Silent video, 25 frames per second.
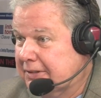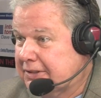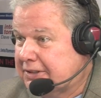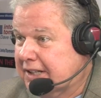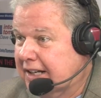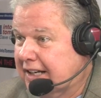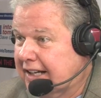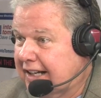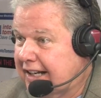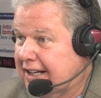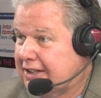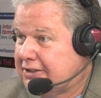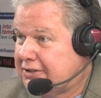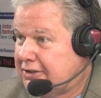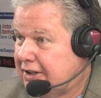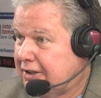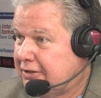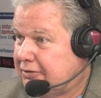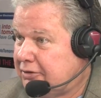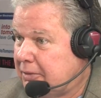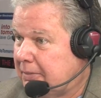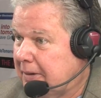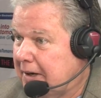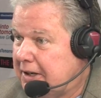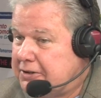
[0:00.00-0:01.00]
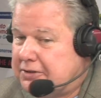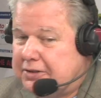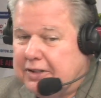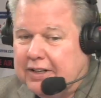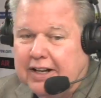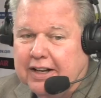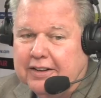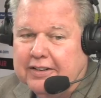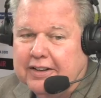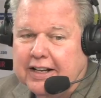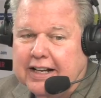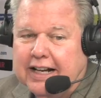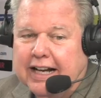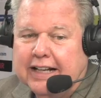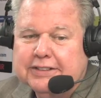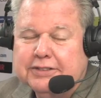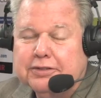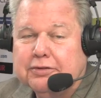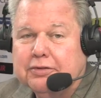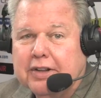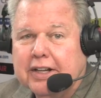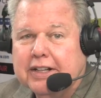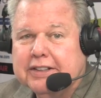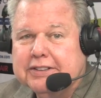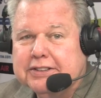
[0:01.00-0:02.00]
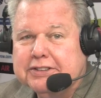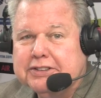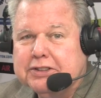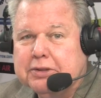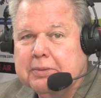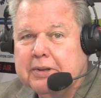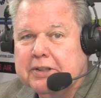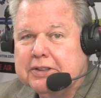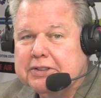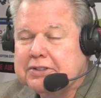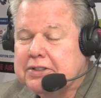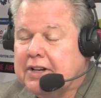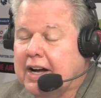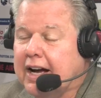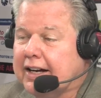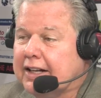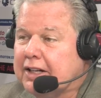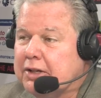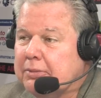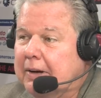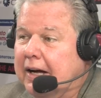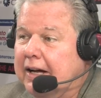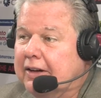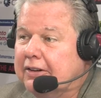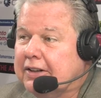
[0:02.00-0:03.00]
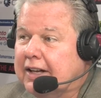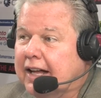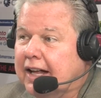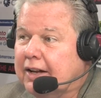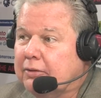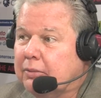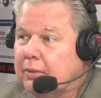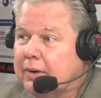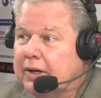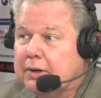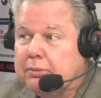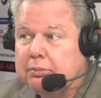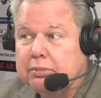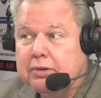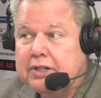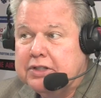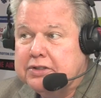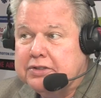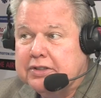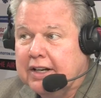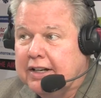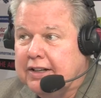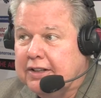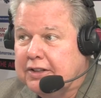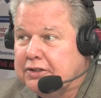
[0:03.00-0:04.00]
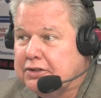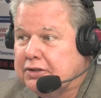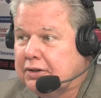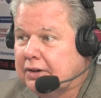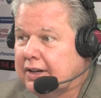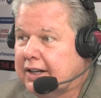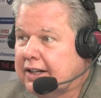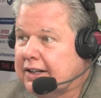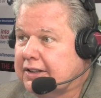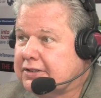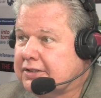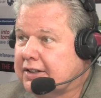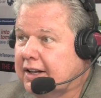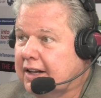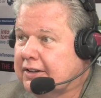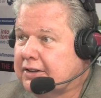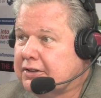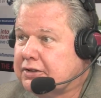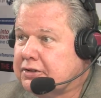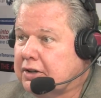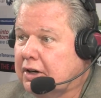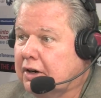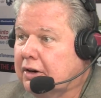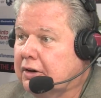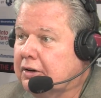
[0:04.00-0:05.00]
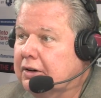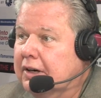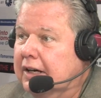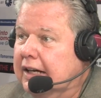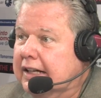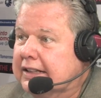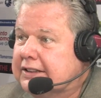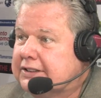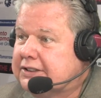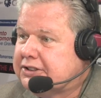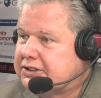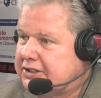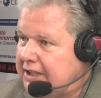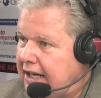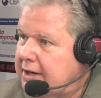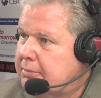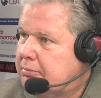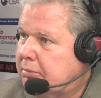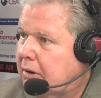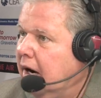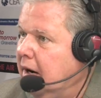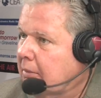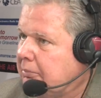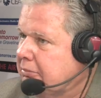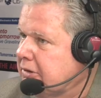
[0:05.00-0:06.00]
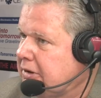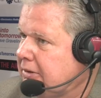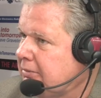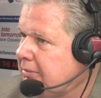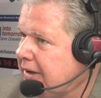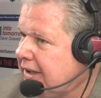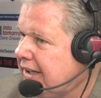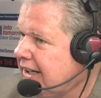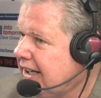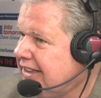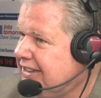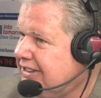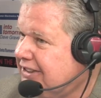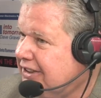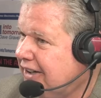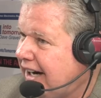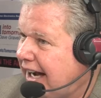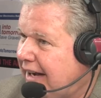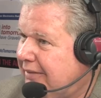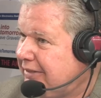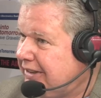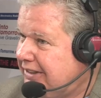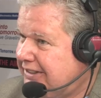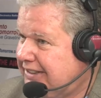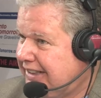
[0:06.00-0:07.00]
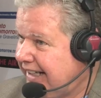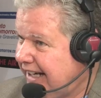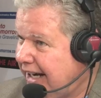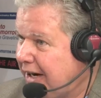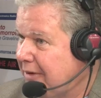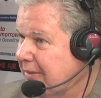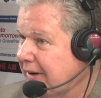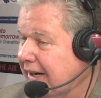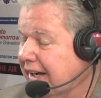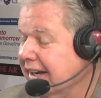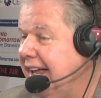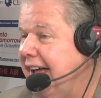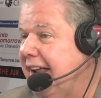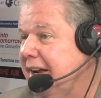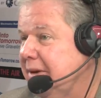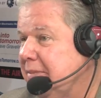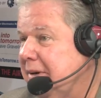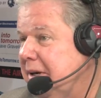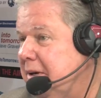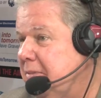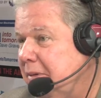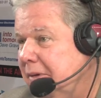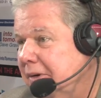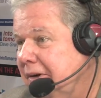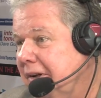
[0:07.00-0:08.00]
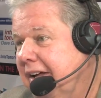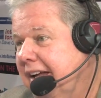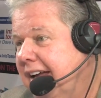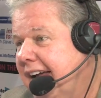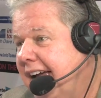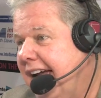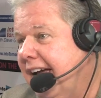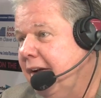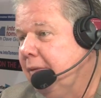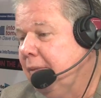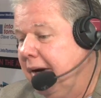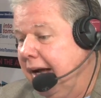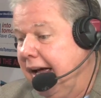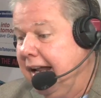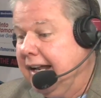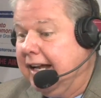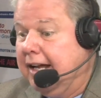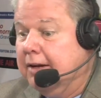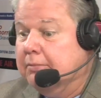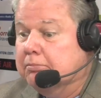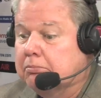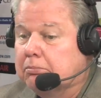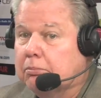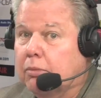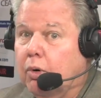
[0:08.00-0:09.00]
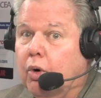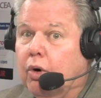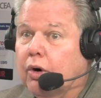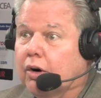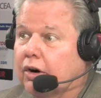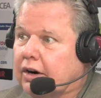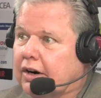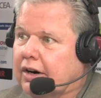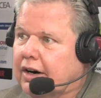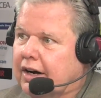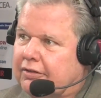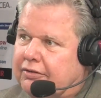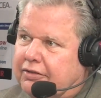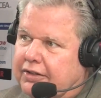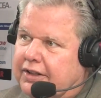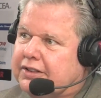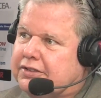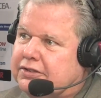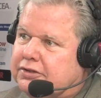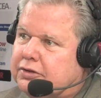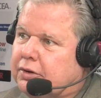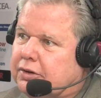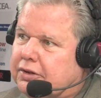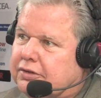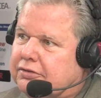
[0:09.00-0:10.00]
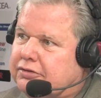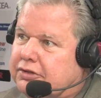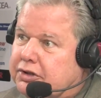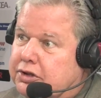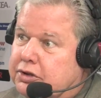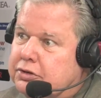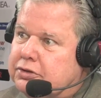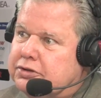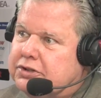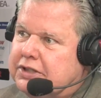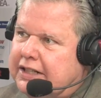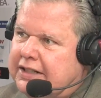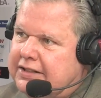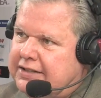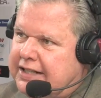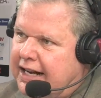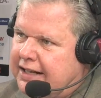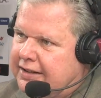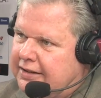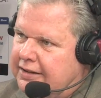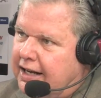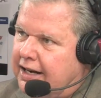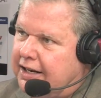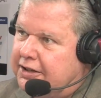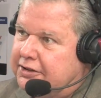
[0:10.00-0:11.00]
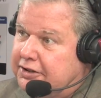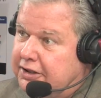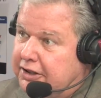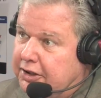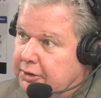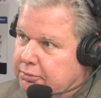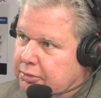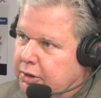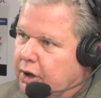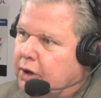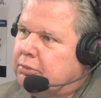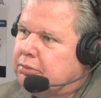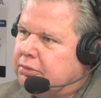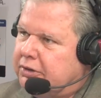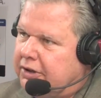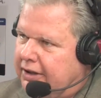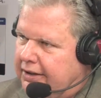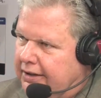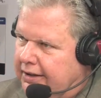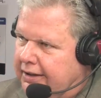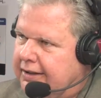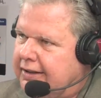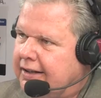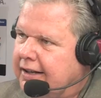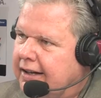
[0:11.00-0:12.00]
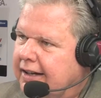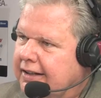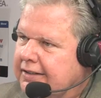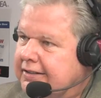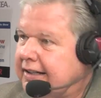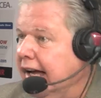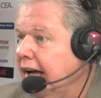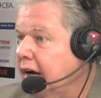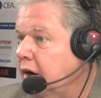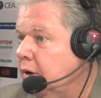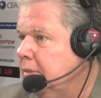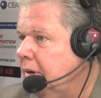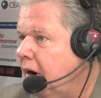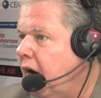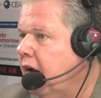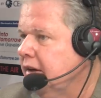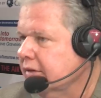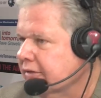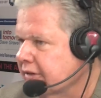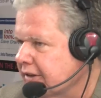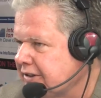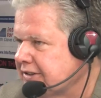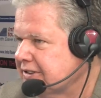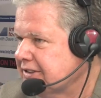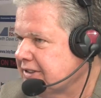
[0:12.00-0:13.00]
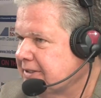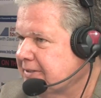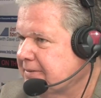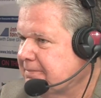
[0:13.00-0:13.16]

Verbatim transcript: is going to get you information on the kinds of things that Samir is talking about. And we appreciate you joining us on the show. Stay pumped because you're obviously helping a lot of people. And we got to get more of this sort of using technology appropriately to help all of us. You